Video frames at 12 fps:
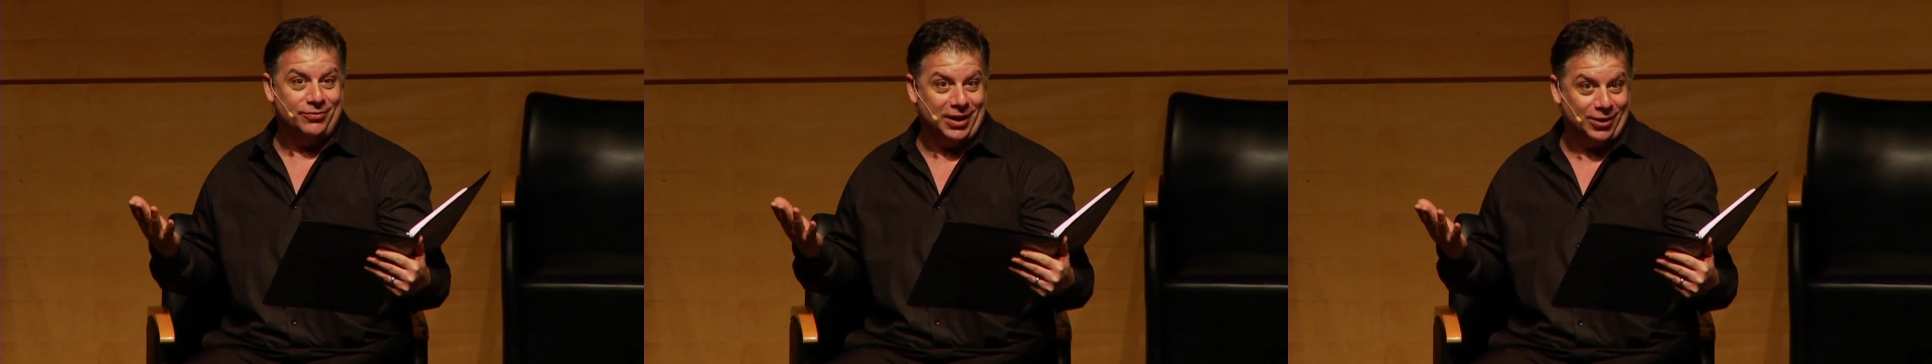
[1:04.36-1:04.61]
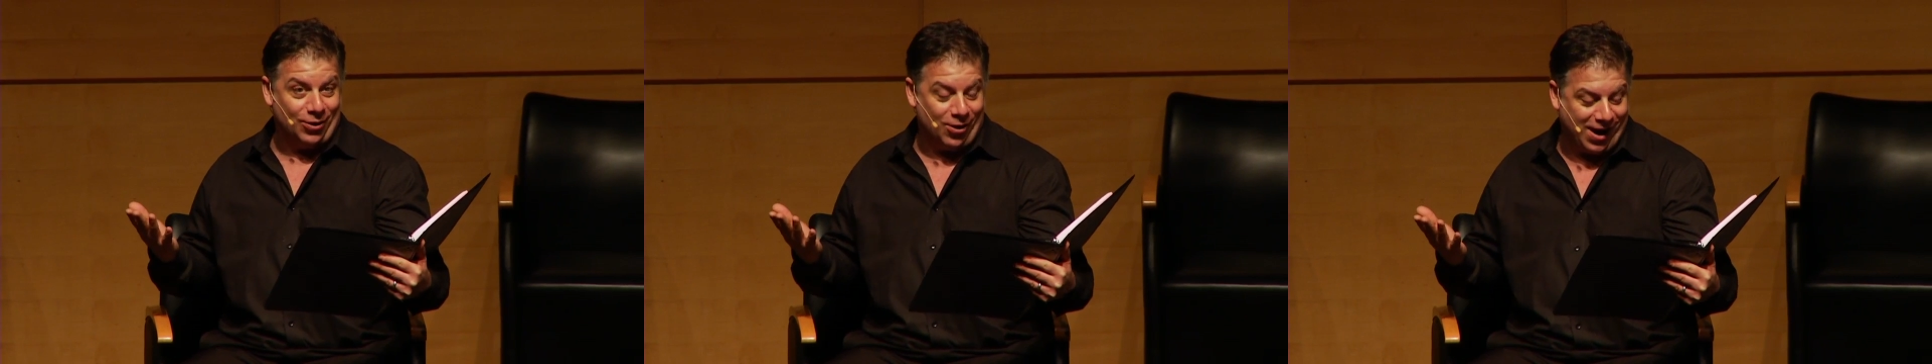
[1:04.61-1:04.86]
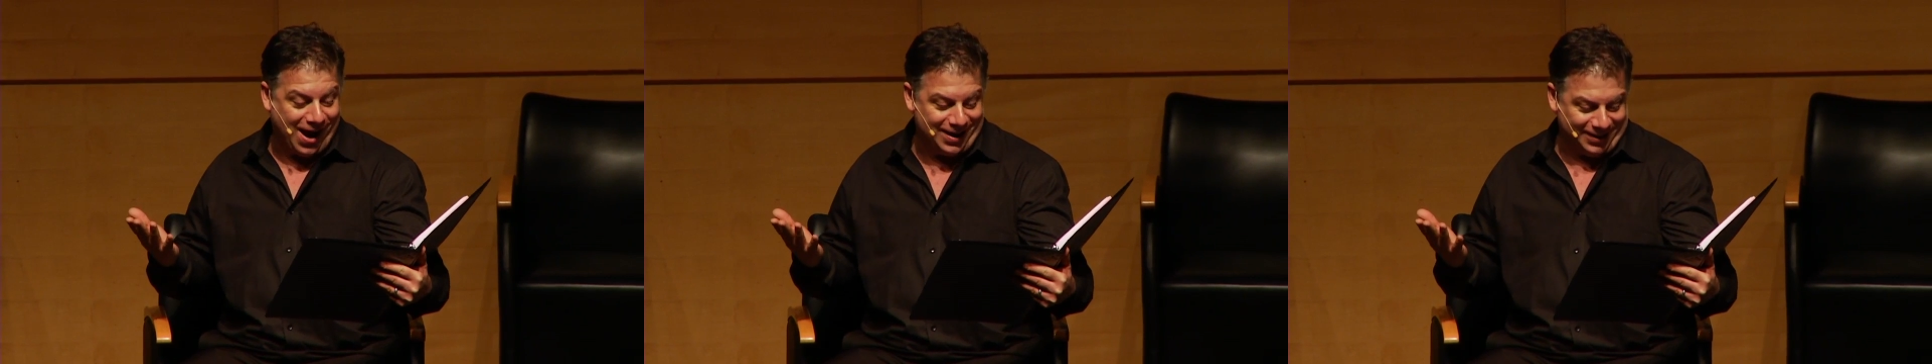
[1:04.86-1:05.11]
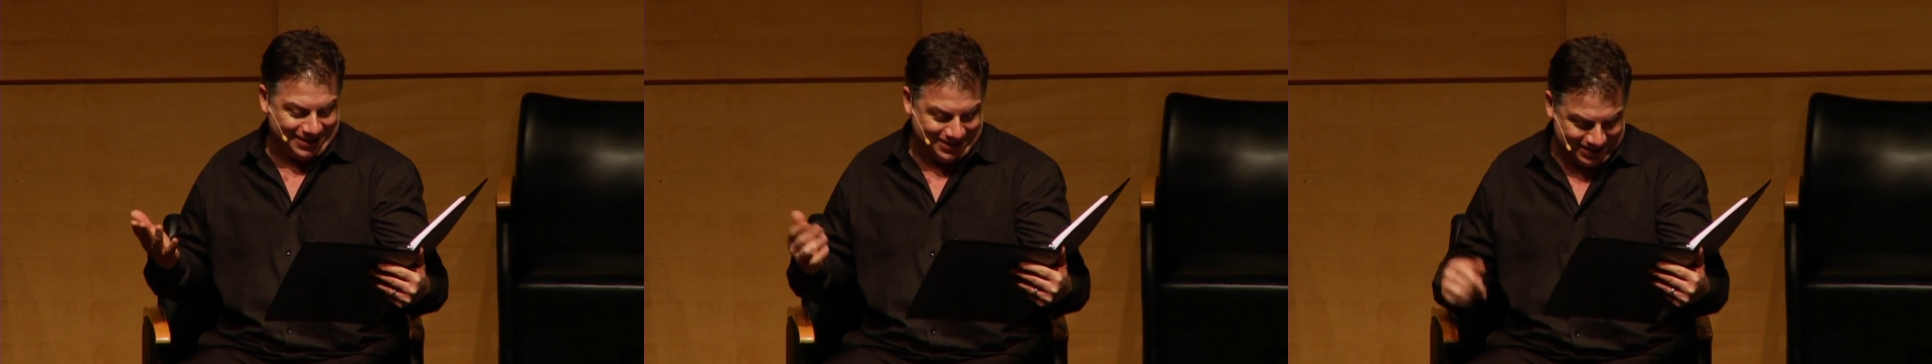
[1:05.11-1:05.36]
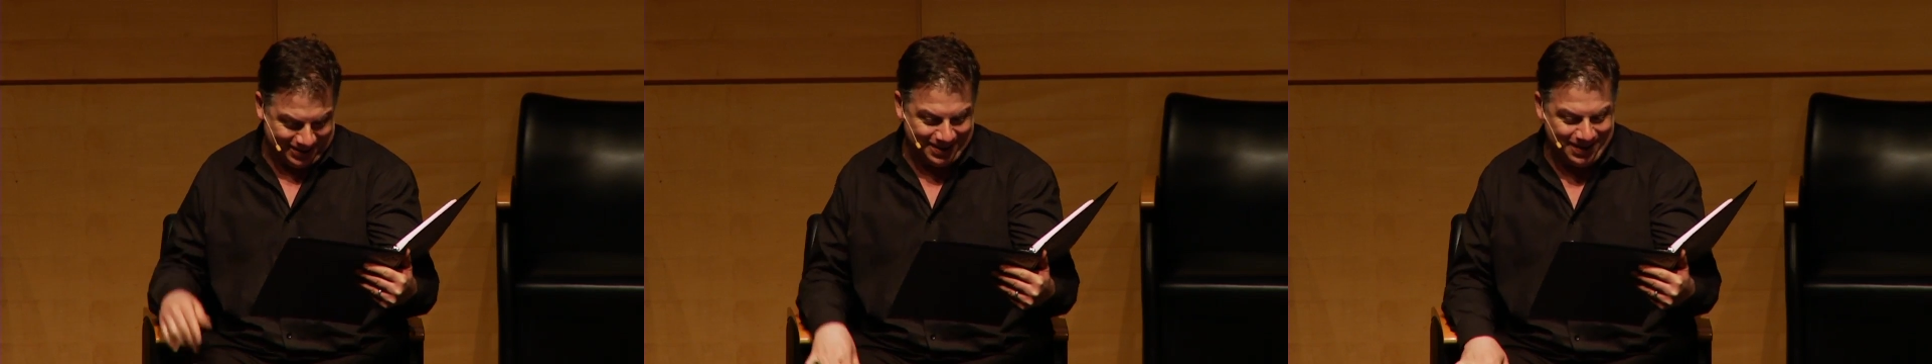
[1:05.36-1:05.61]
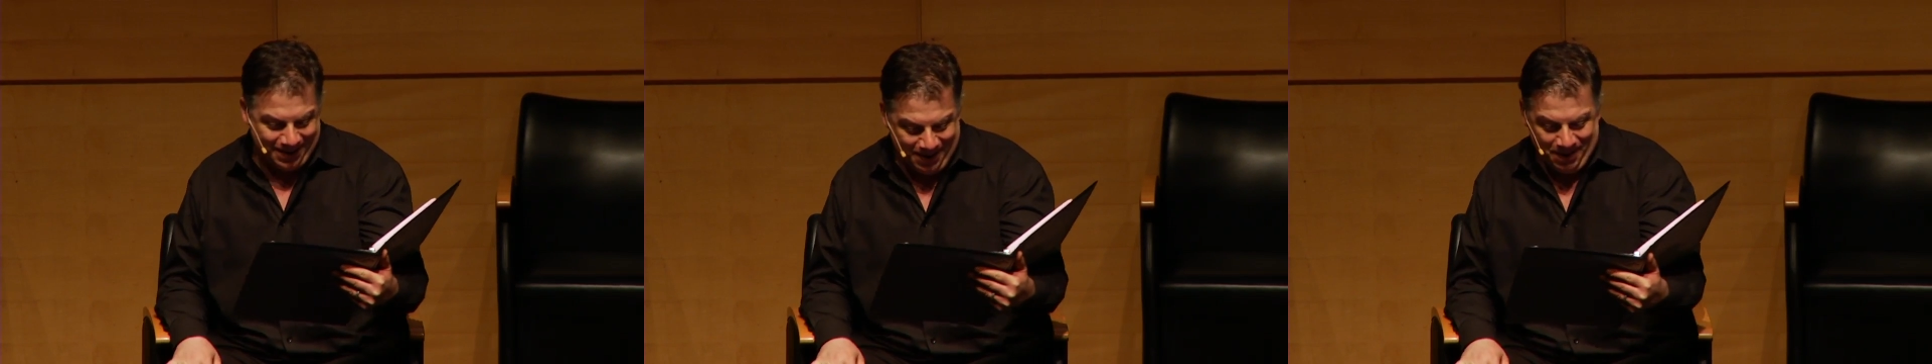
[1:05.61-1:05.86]
on Long Island.
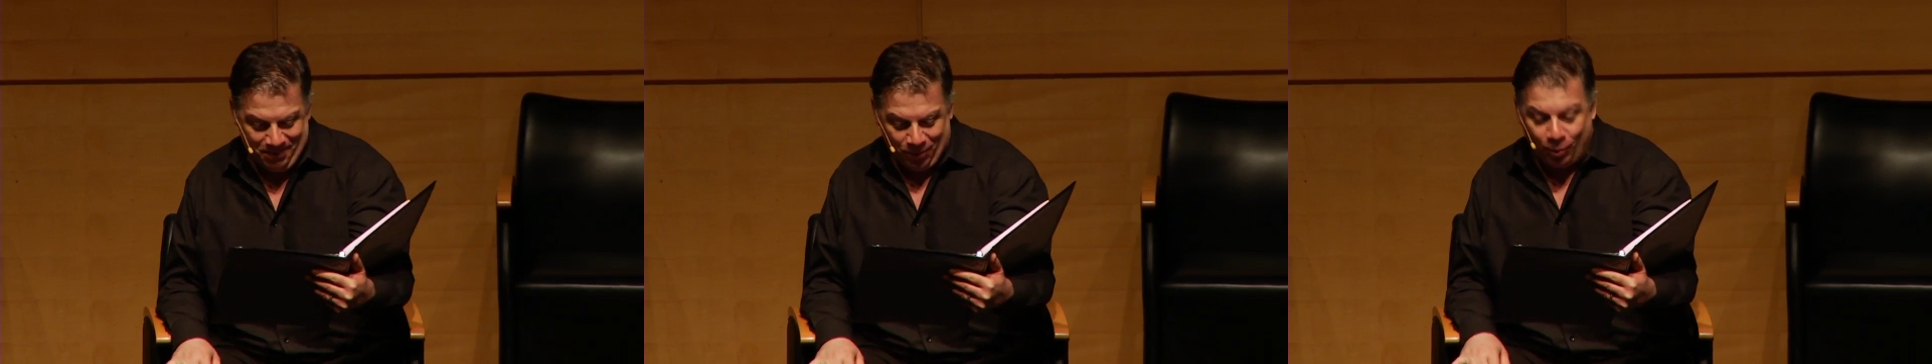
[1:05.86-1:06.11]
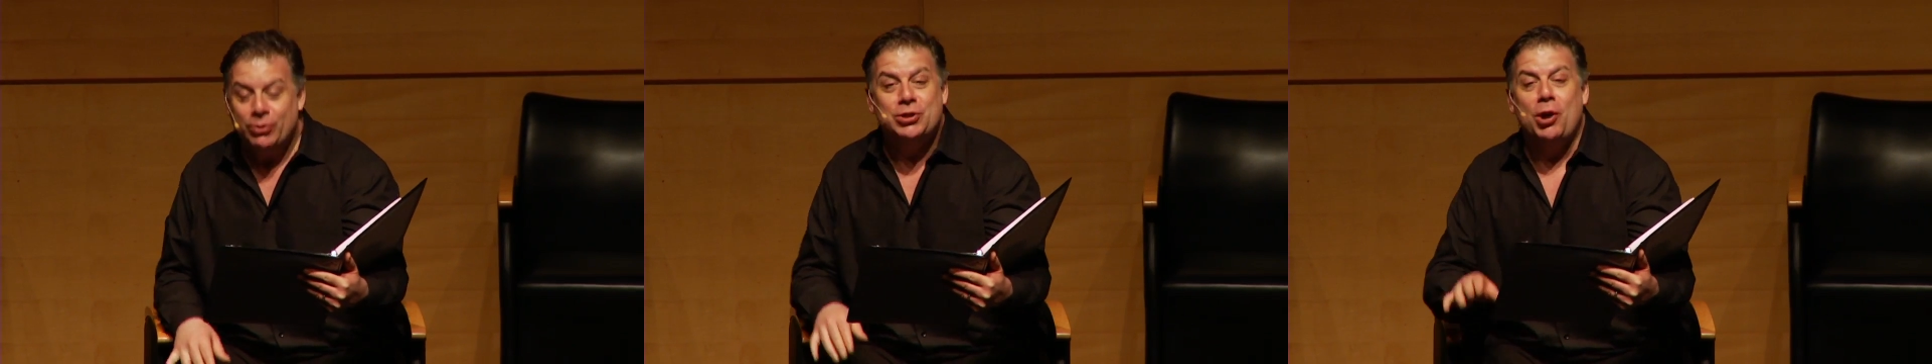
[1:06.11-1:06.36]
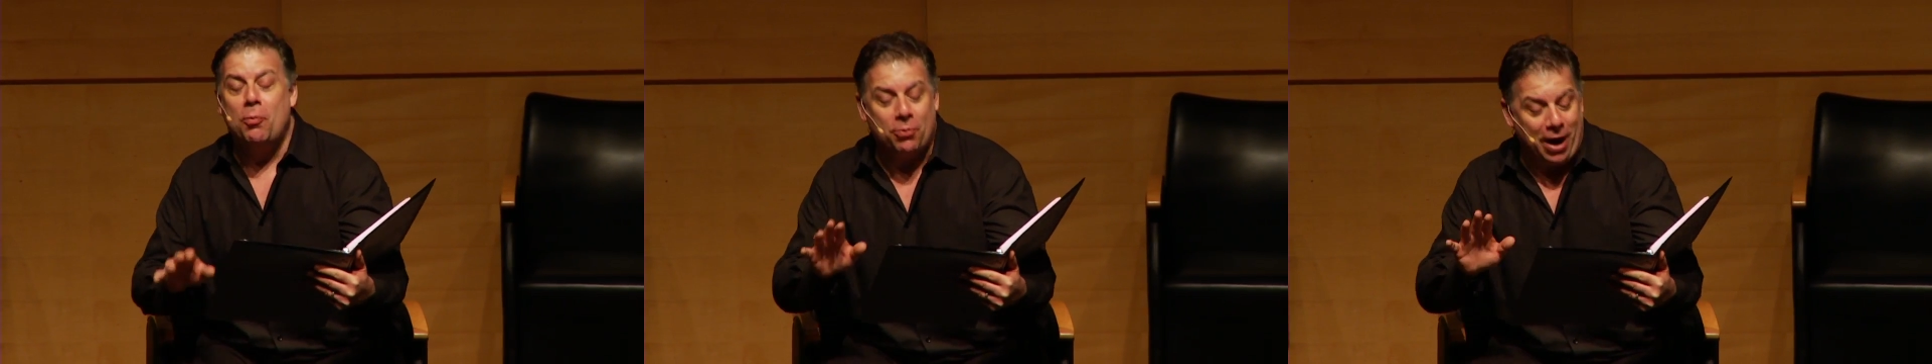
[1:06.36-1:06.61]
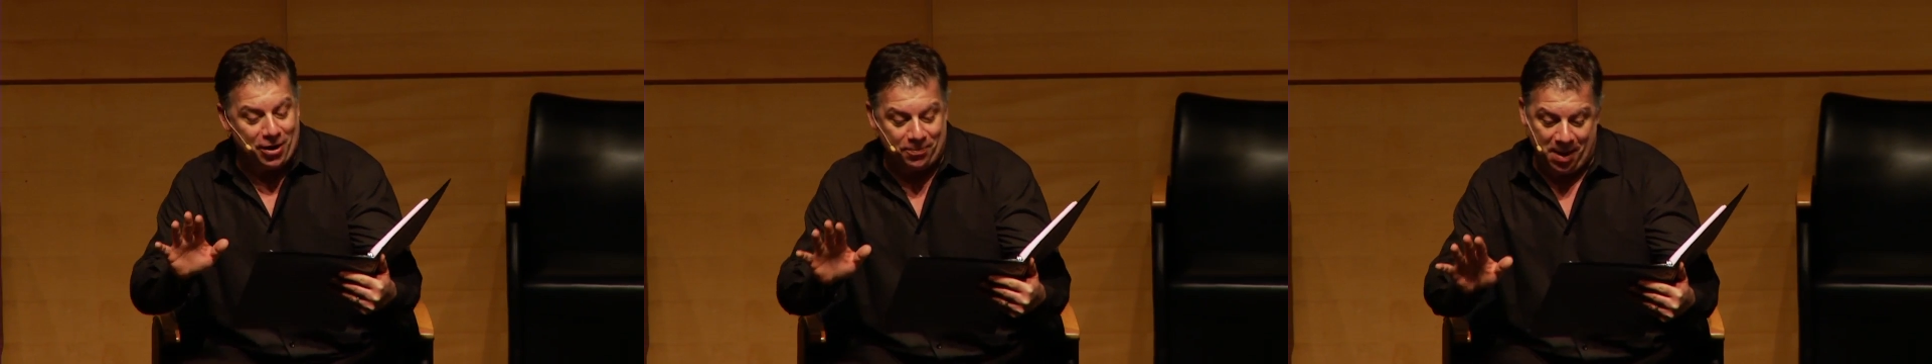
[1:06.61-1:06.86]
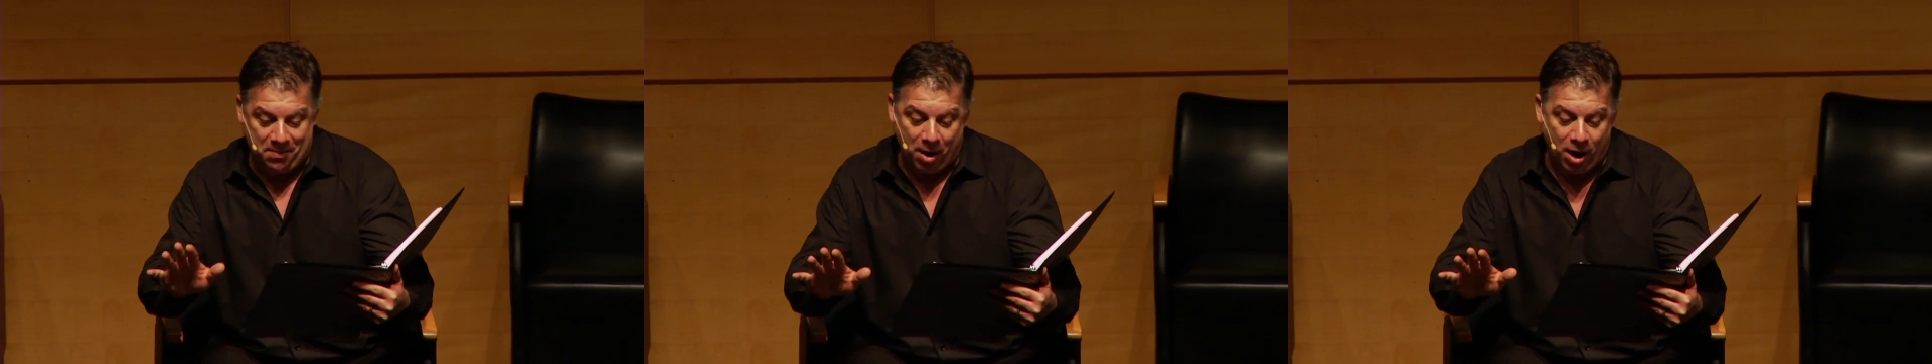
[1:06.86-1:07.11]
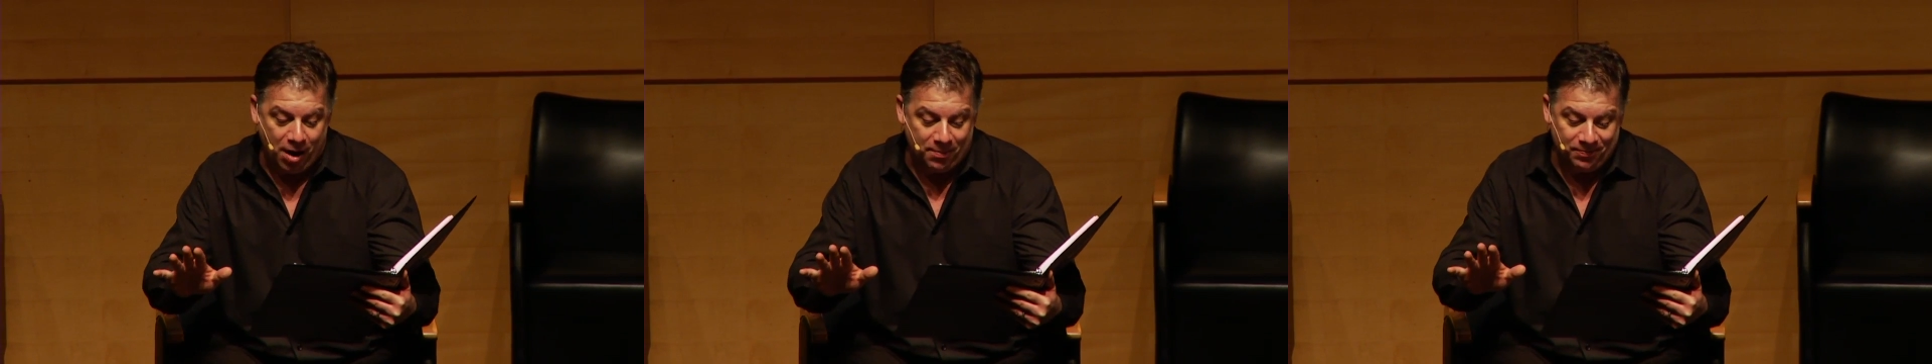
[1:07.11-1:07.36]
We were so proud of my
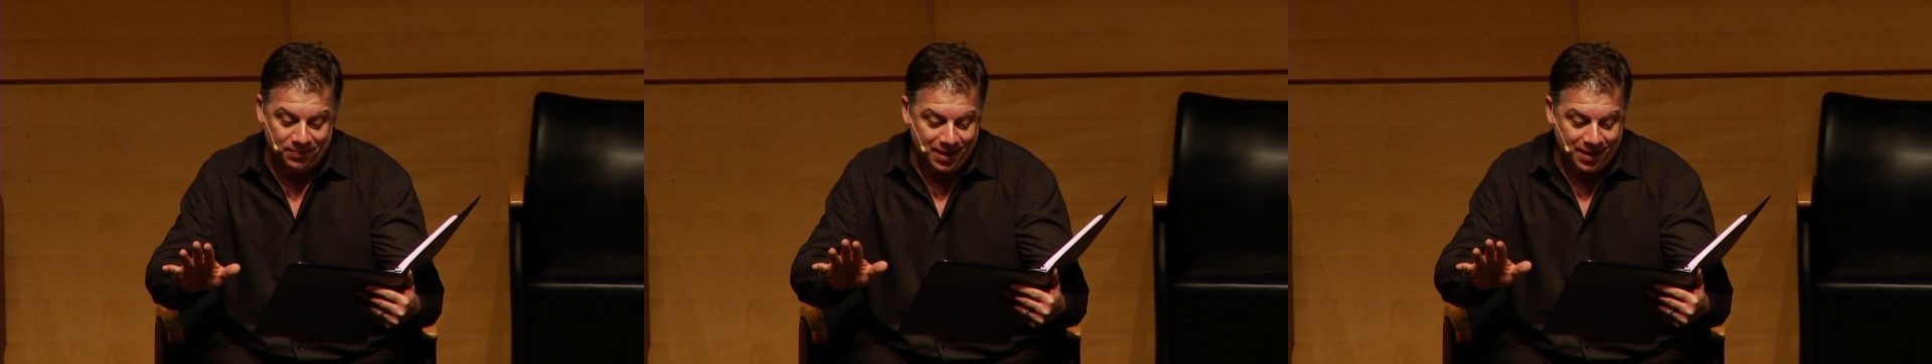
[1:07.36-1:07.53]
mom